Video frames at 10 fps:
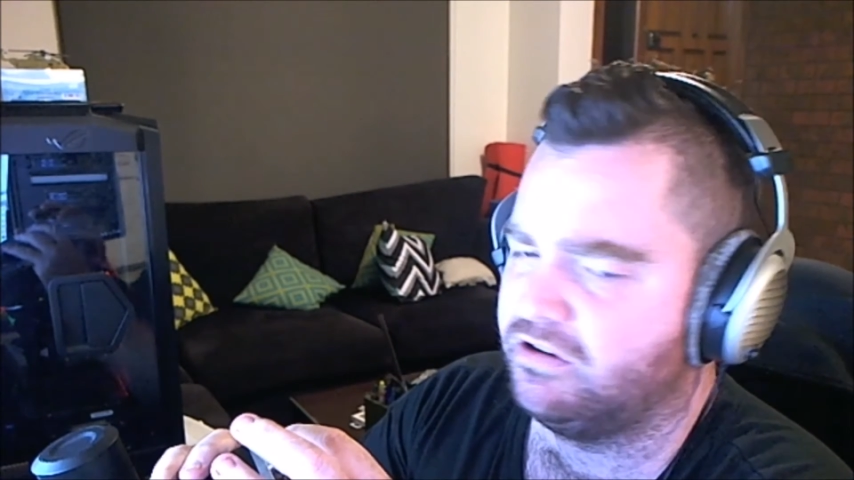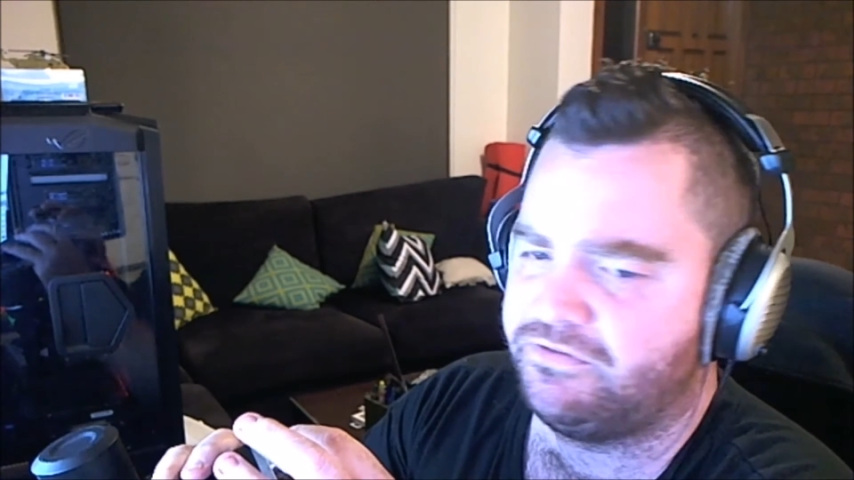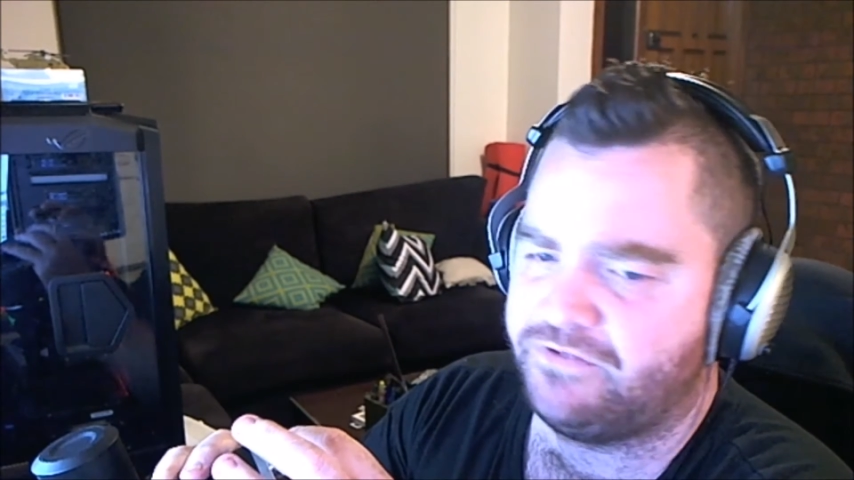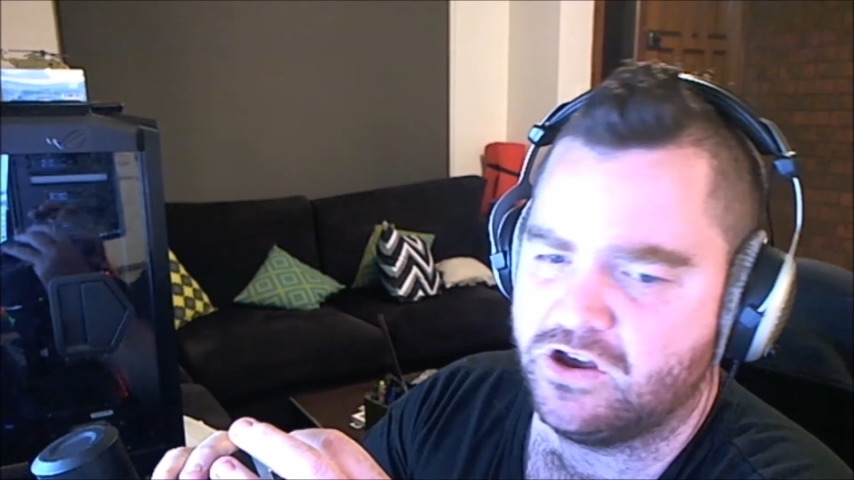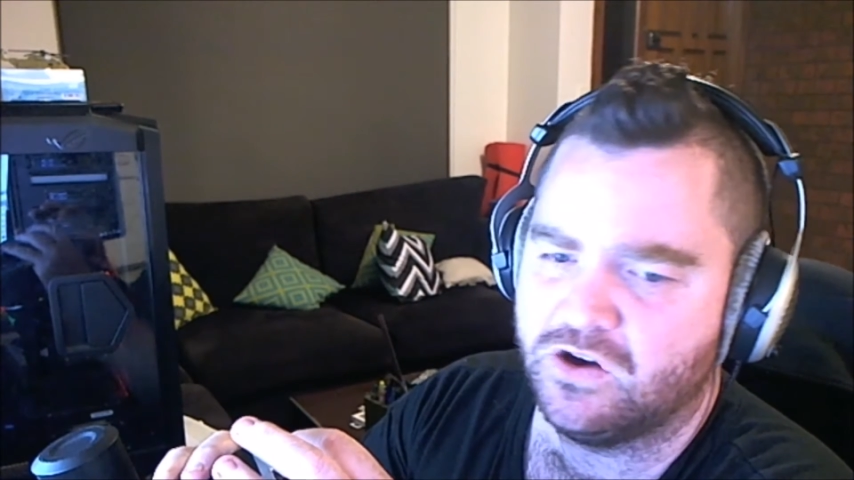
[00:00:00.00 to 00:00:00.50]

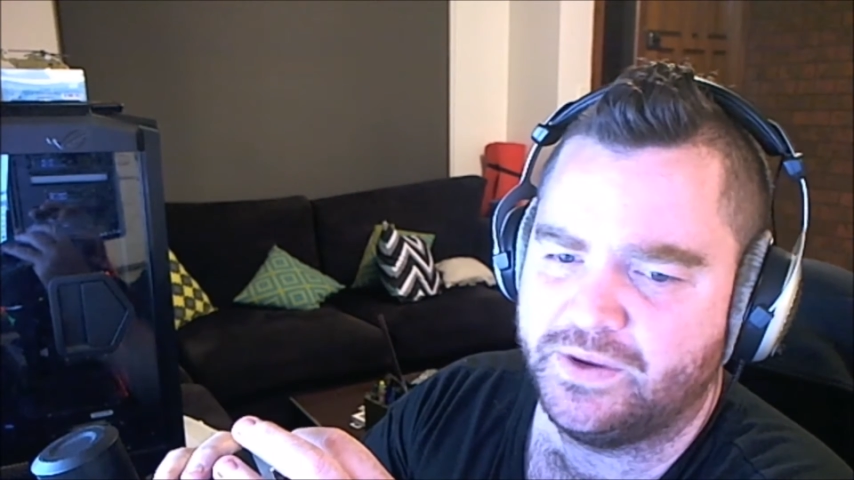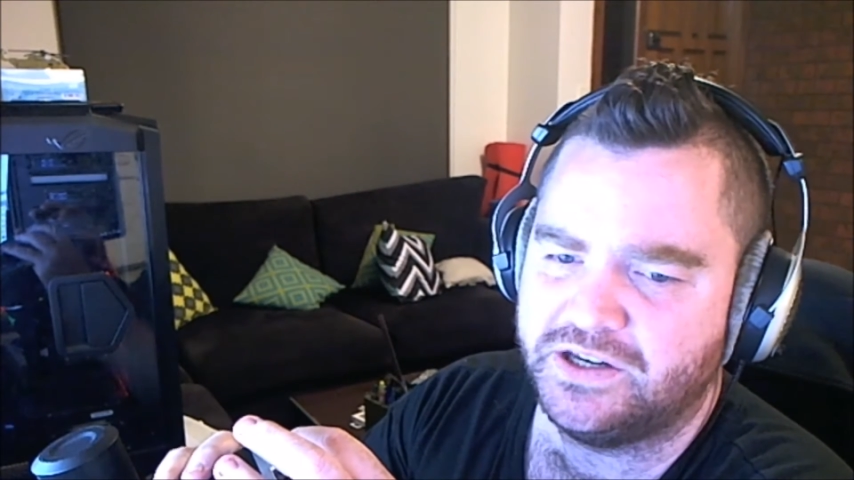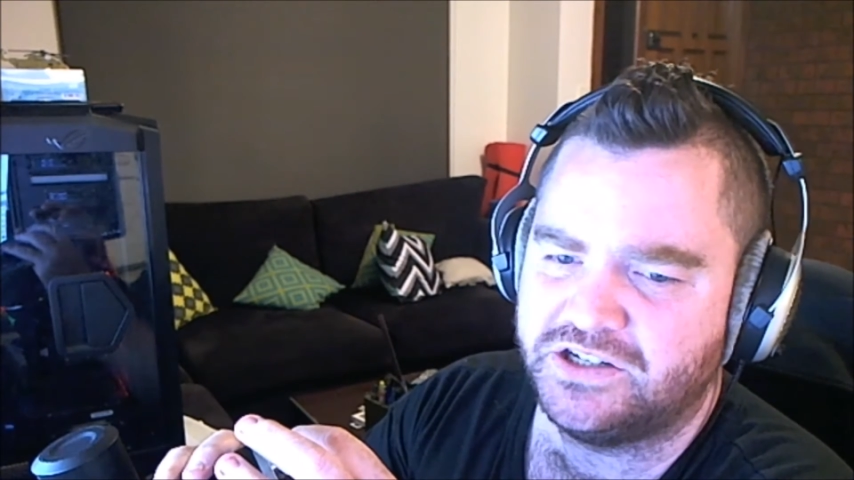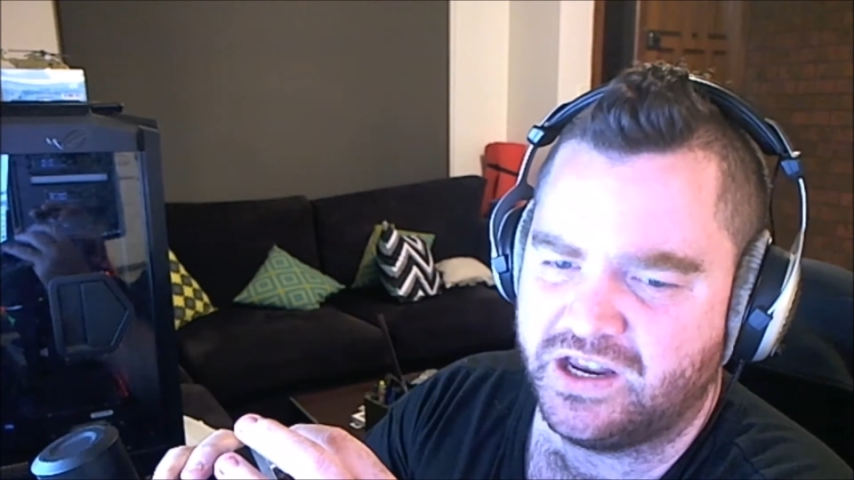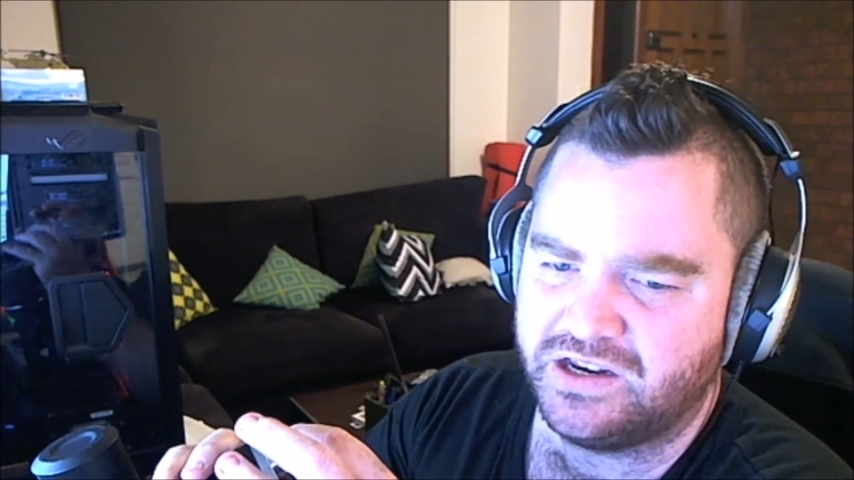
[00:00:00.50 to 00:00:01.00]
FIO
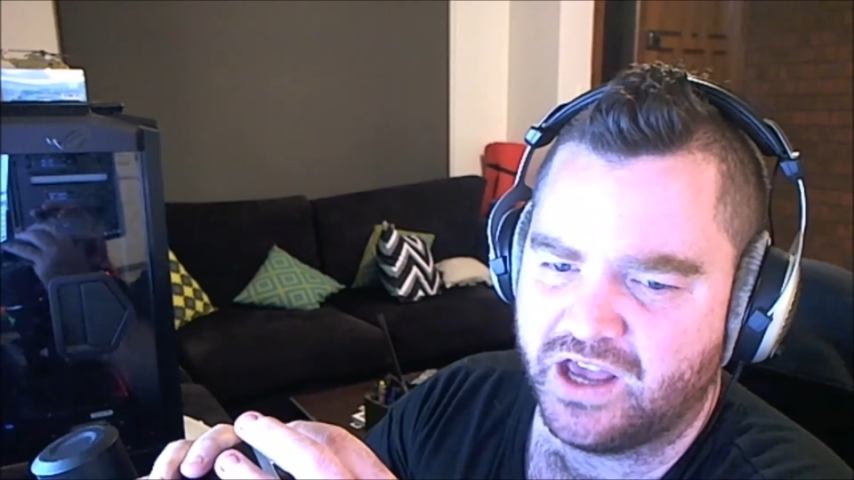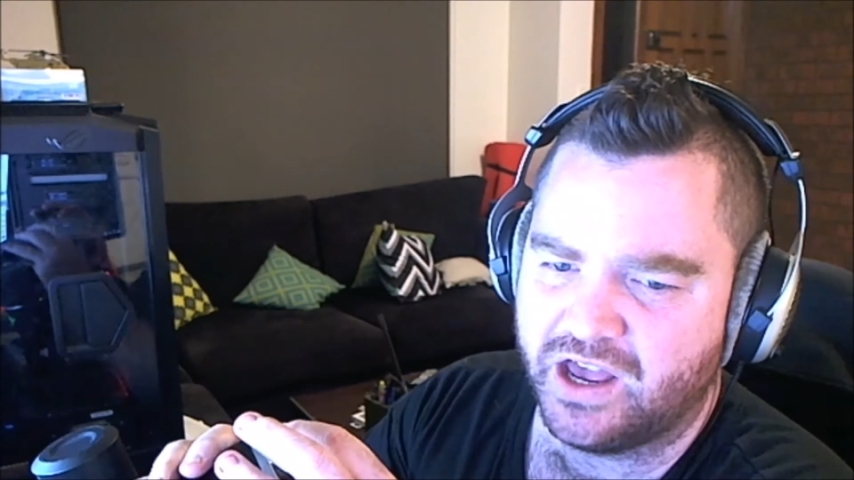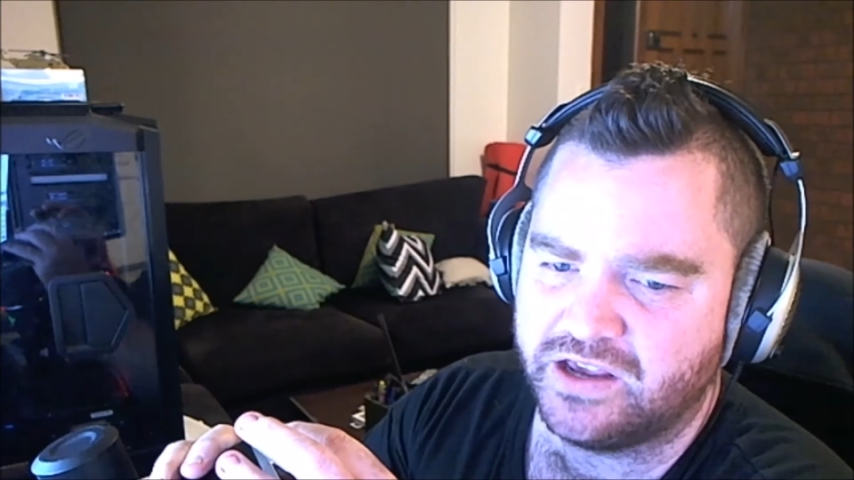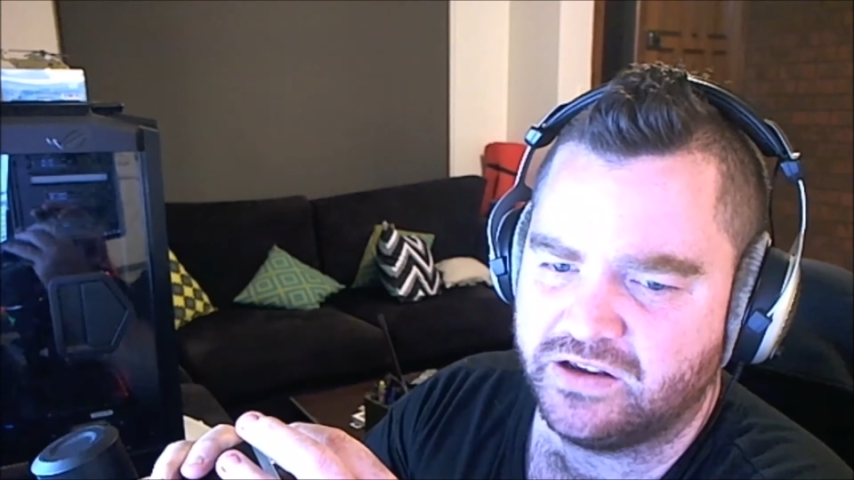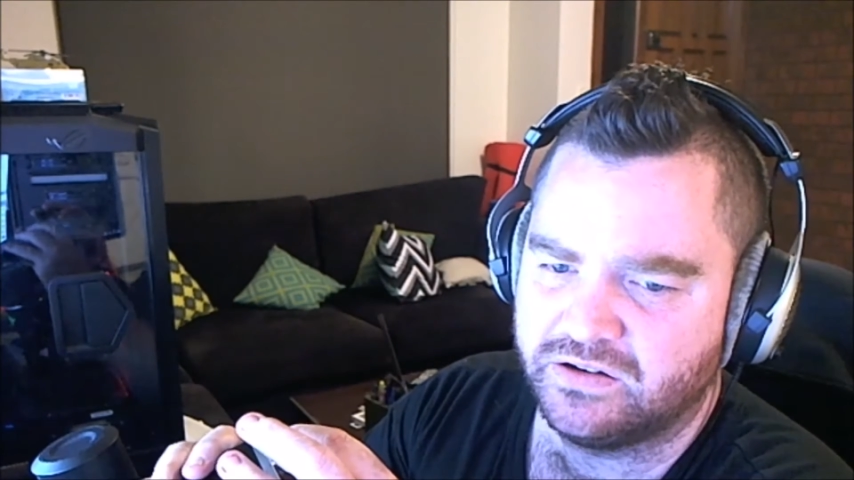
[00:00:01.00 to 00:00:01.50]
E10K,